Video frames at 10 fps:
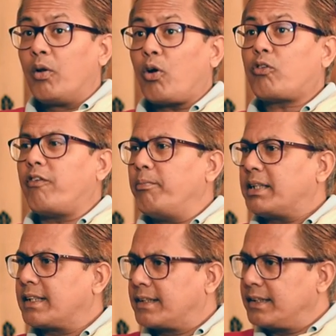lot of
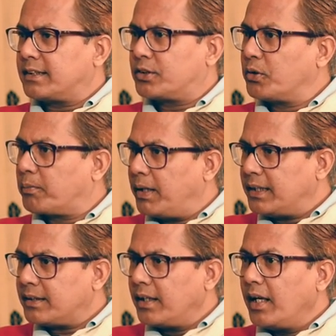massacres took
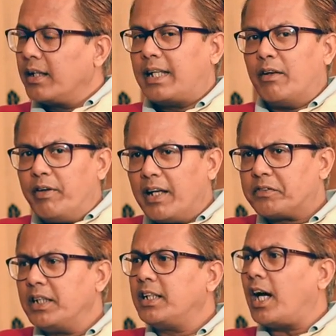place. Then we have
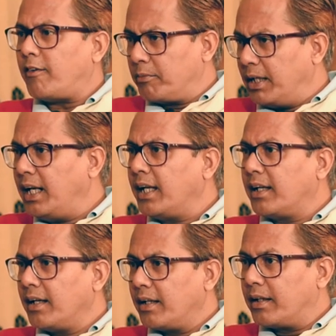seen the Awami
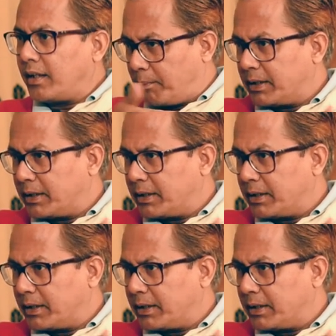League, the